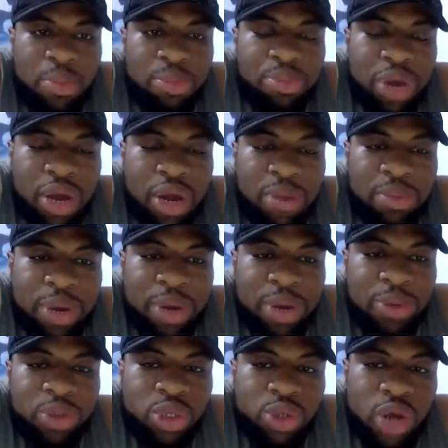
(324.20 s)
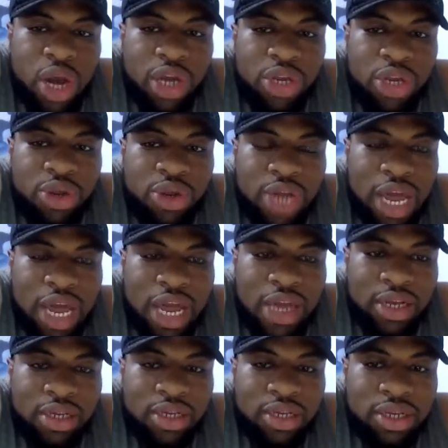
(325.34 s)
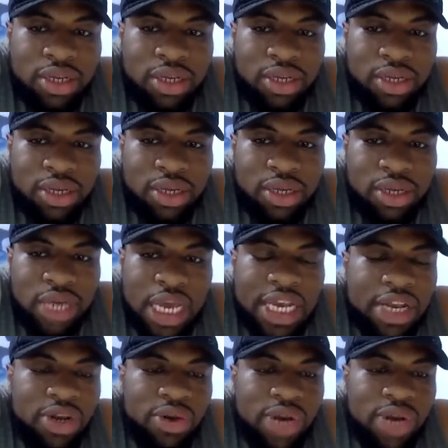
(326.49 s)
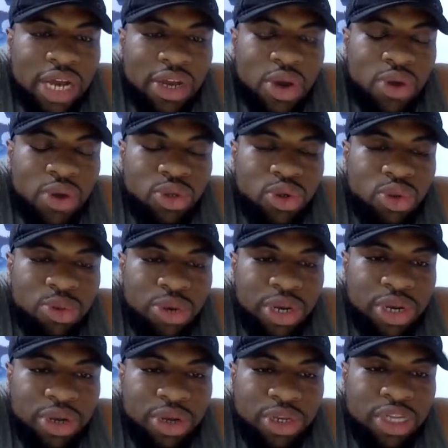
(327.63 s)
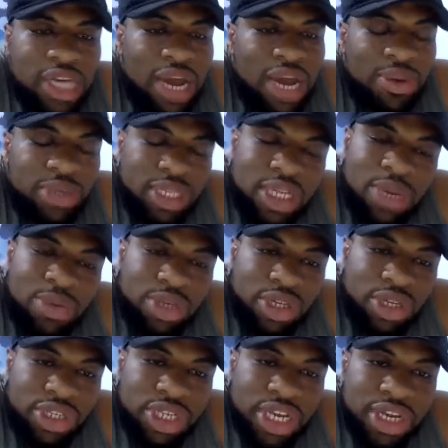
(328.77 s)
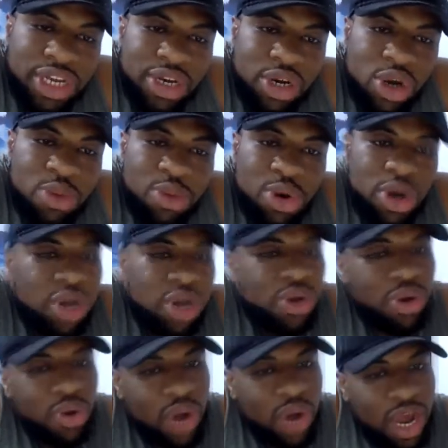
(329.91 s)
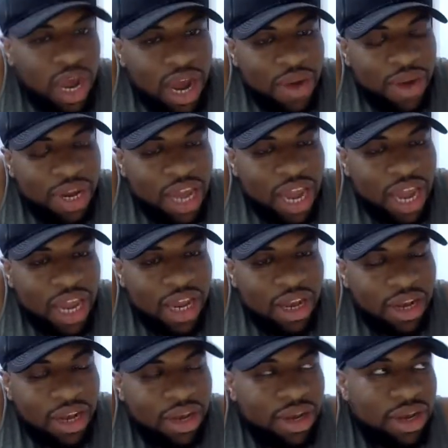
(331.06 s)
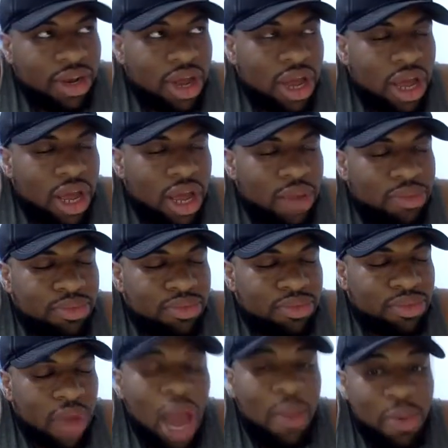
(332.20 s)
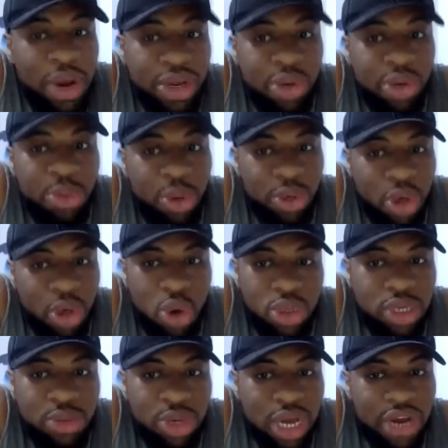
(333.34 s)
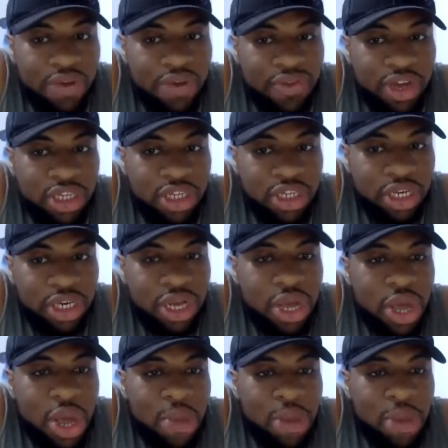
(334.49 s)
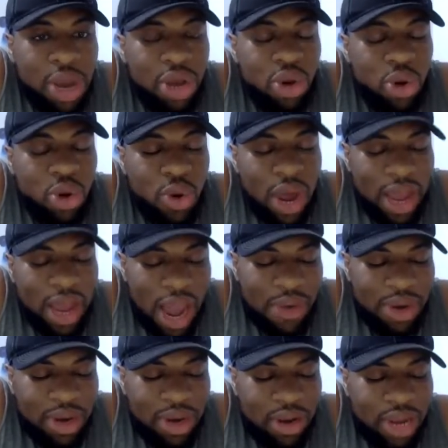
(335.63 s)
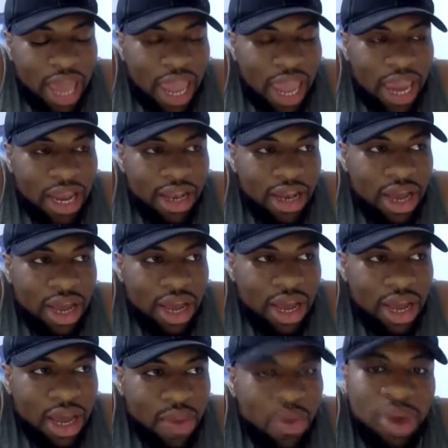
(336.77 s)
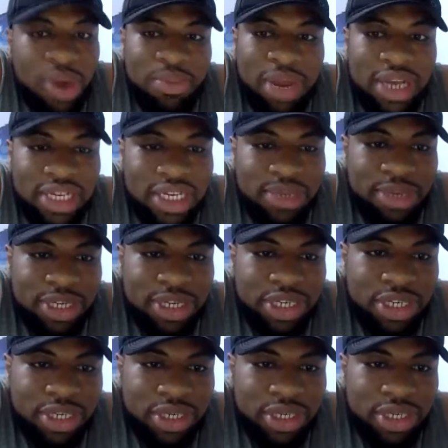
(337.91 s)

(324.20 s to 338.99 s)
But would you argue that he didn't look like the old school Mourinho? The team was conceding a lot more. It looked quite Harry Kane. At a point, don't get me wrong, the whole team looked like they were functioning. But it looked quite Harry Kane one-man teamish.